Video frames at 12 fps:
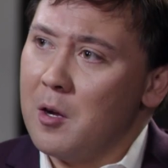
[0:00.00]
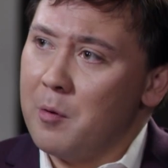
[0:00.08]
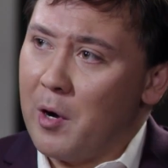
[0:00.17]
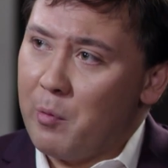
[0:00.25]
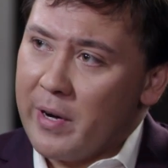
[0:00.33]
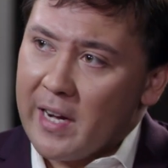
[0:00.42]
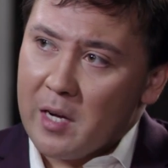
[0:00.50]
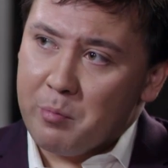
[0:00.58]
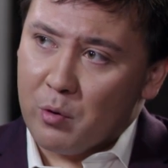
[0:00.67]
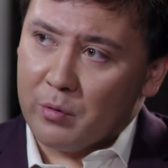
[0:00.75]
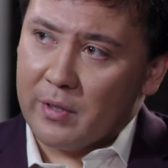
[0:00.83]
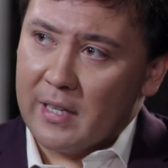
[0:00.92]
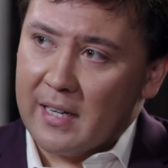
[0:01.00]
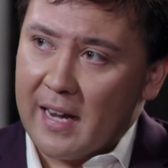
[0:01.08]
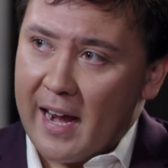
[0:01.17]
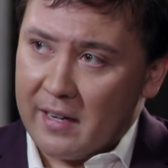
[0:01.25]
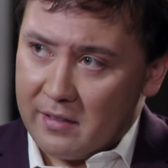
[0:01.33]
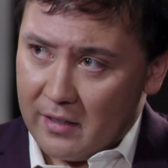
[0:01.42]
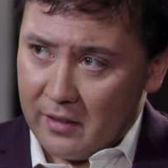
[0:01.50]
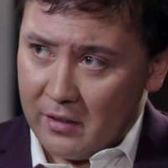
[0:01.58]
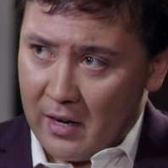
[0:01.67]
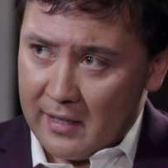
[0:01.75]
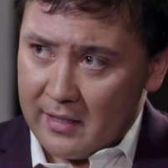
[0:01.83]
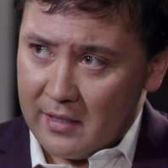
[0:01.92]
But when he brought the Act in
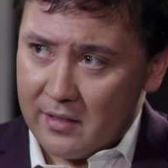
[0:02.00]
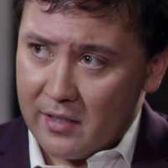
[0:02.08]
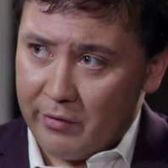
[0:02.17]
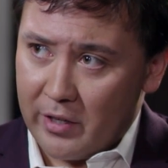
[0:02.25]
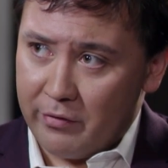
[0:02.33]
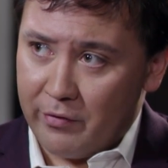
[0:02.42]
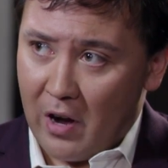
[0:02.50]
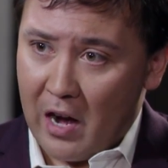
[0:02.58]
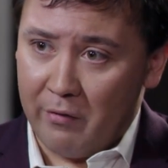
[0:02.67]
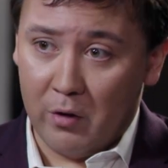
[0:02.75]
1975,